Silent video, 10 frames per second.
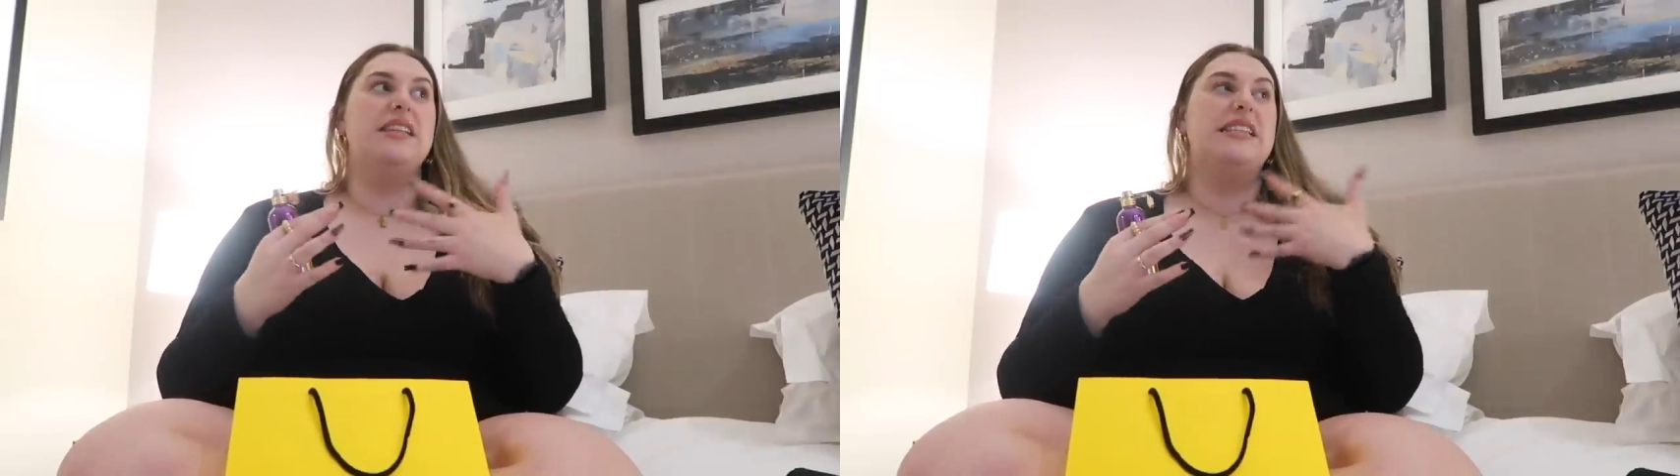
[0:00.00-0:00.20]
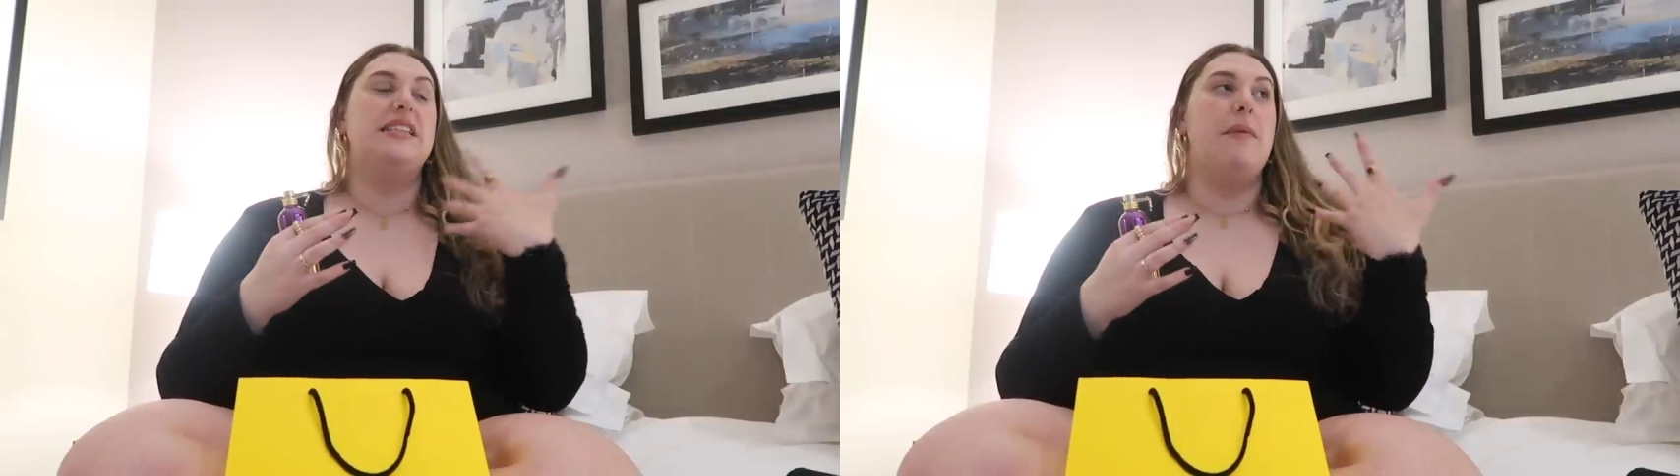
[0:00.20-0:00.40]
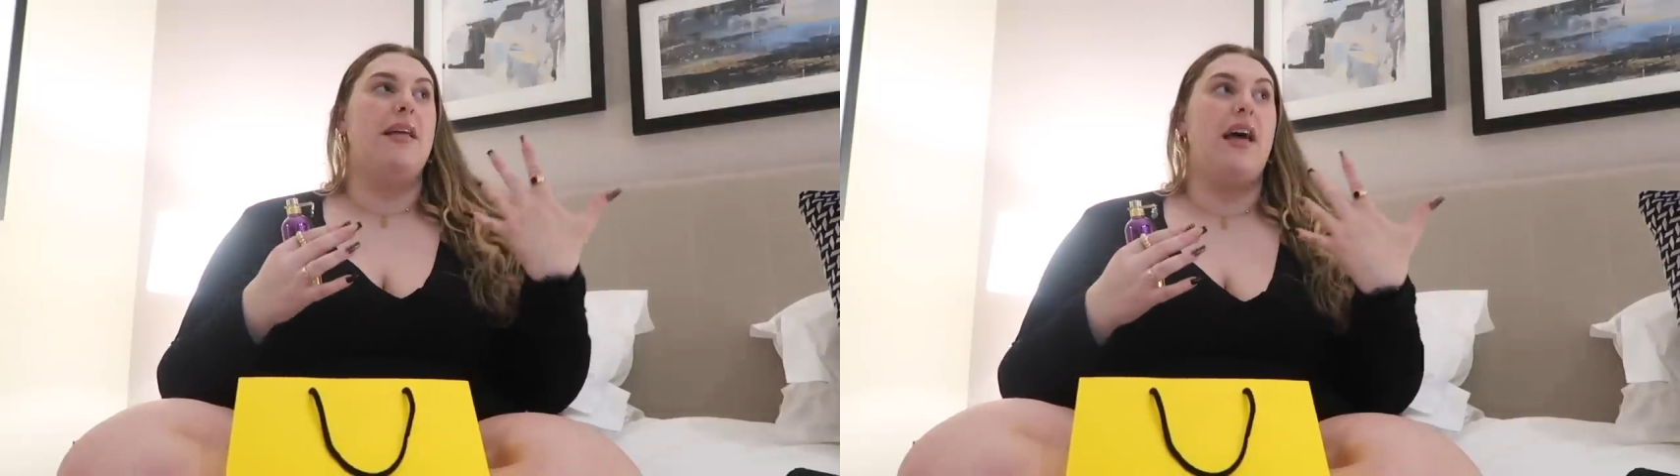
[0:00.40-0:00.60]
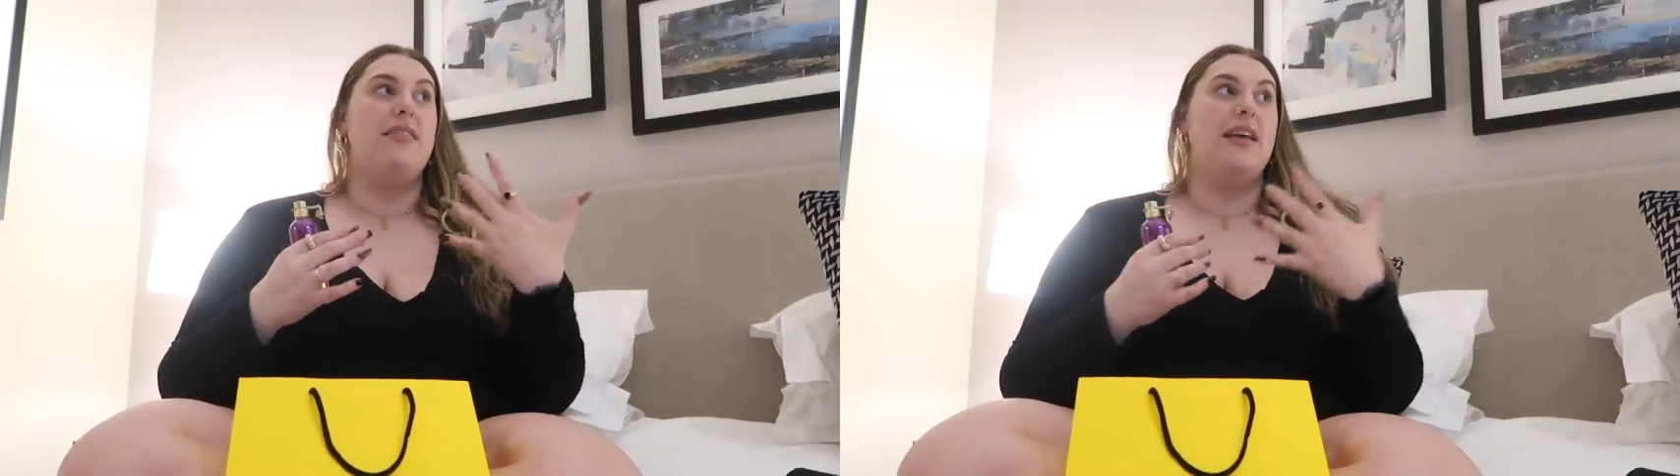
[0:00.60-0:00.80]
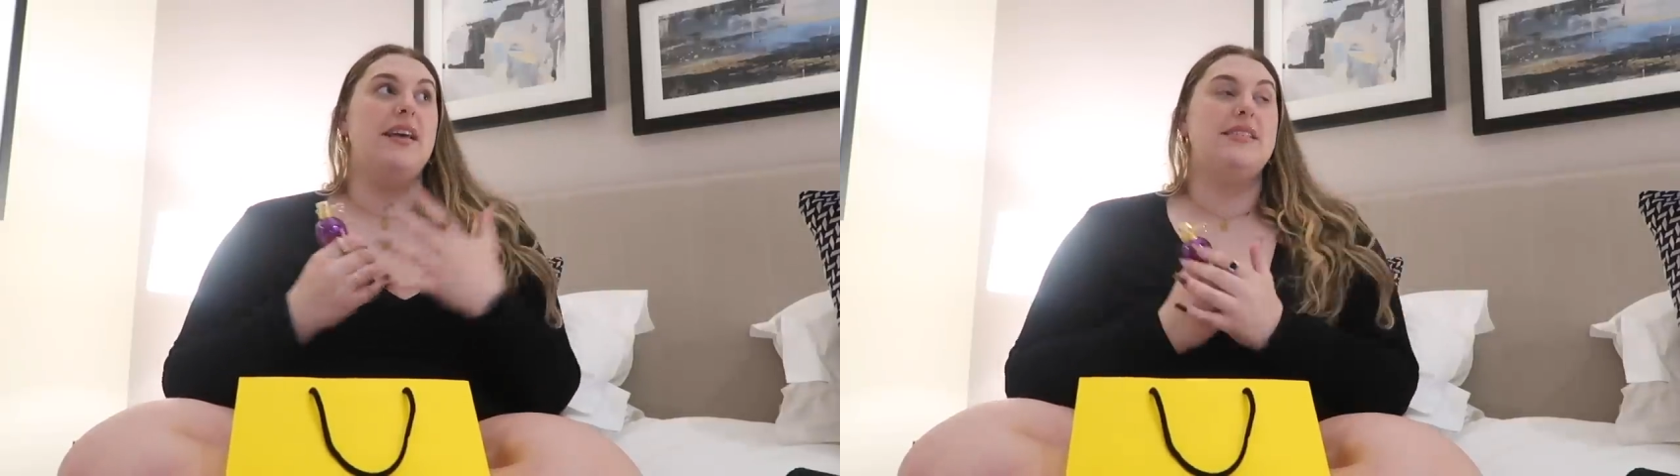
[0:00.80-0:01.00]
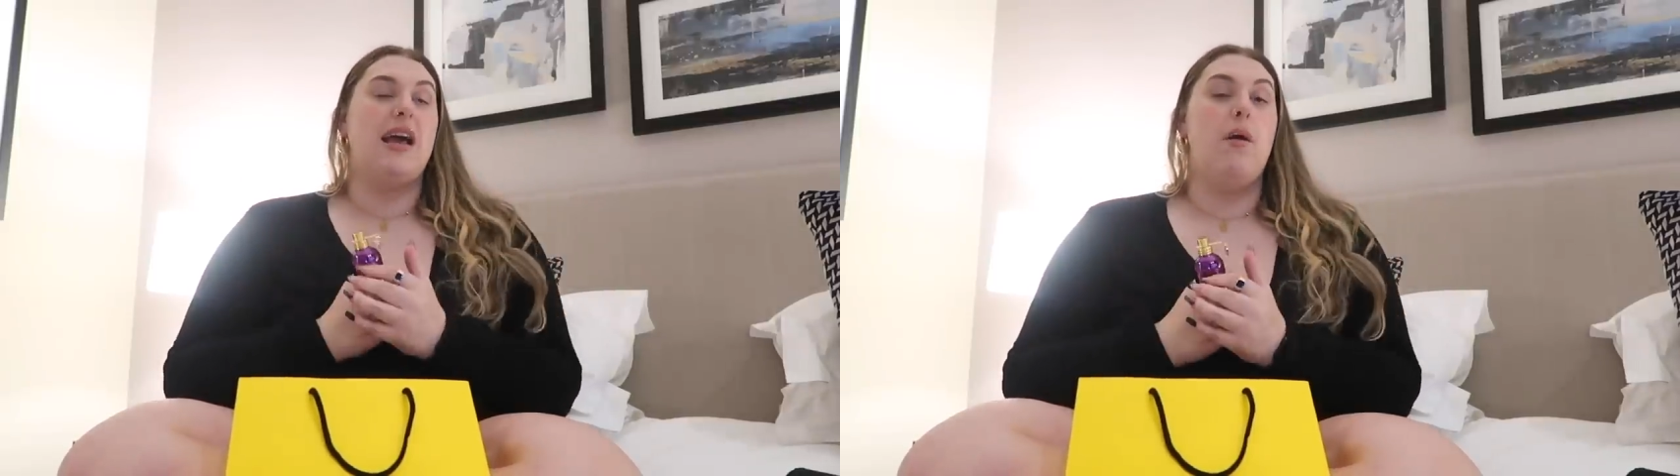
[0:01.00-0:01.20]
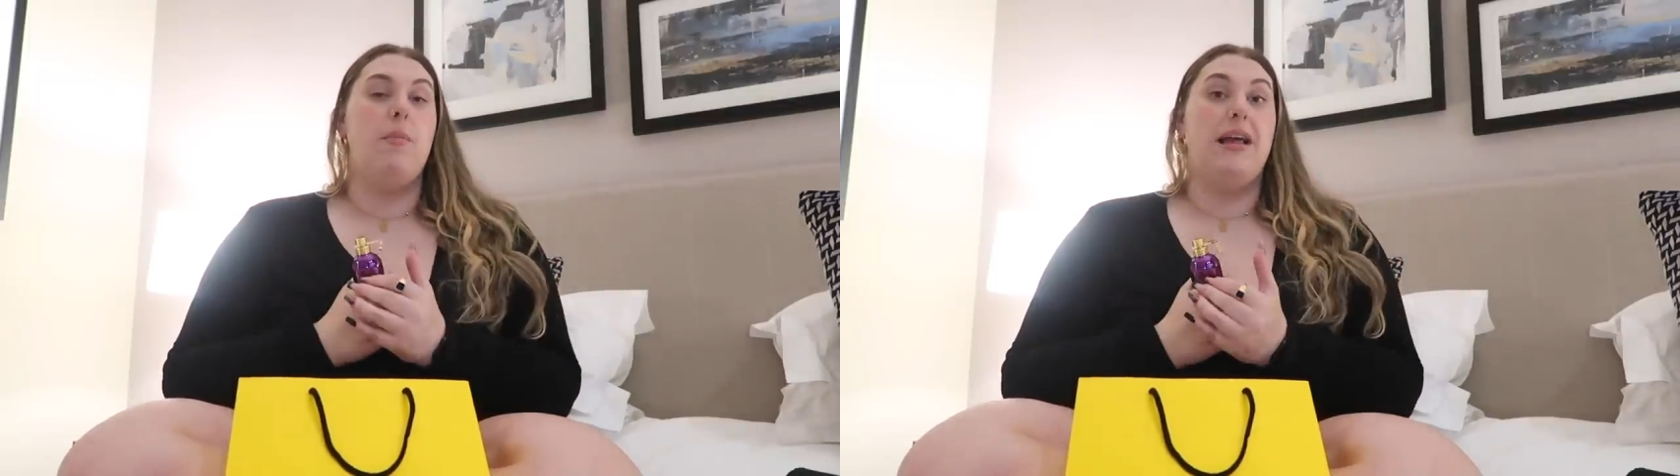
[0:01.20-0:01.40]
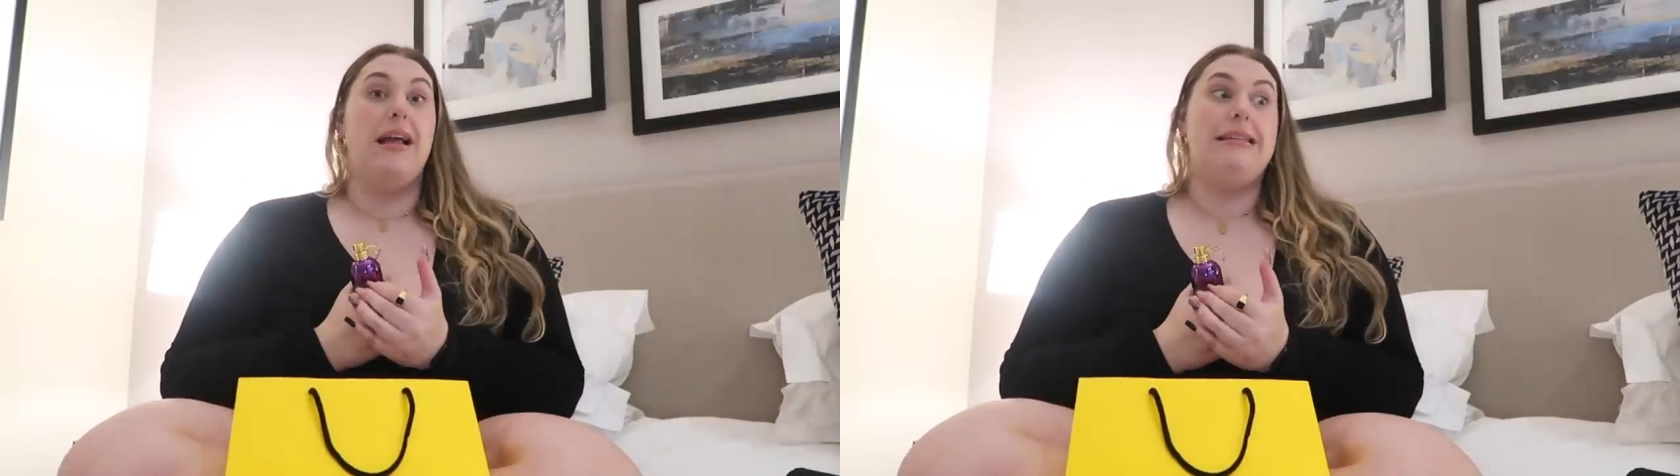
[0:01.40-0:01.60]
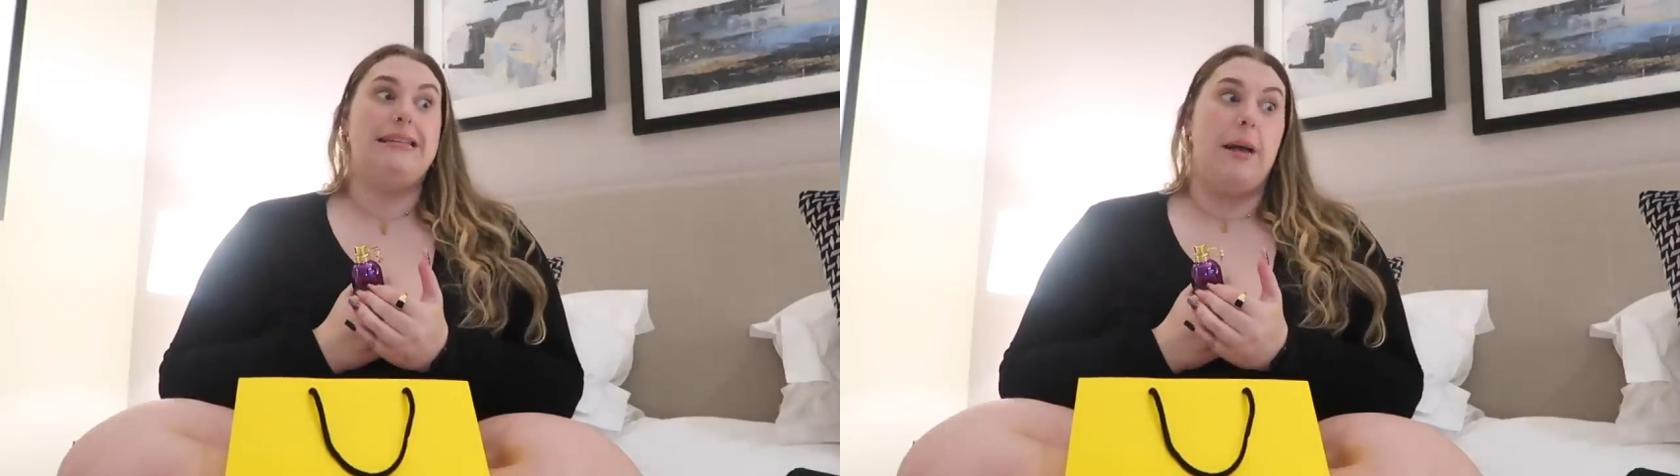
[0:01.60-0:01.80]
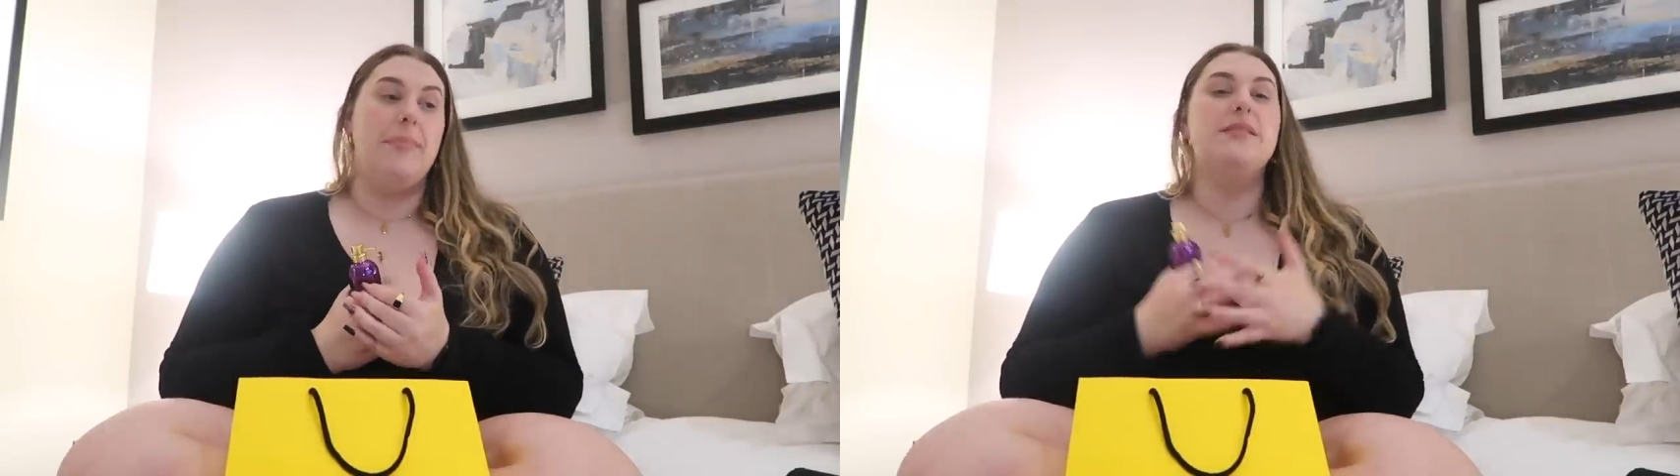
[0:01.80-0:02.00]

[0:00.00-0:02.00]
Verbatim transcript: smelled like this, I would be like, damn.